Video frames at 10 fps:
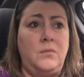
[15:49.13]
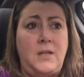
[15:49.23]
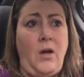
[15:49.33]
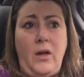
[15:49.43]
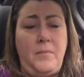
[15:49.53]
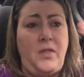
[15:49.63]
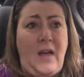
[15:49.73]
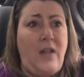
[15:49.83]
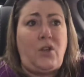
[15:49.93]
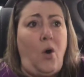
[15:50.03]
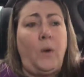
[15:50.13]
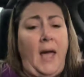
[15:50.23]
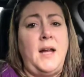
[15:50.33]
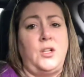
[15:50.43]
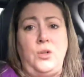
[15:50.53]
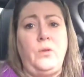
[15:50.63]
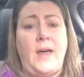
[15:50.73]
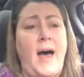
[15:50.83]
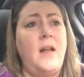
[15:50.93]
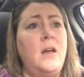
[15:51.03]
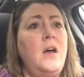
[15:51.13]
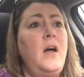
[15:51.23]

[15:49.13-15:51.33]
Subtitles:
tell him that that's okay to do that.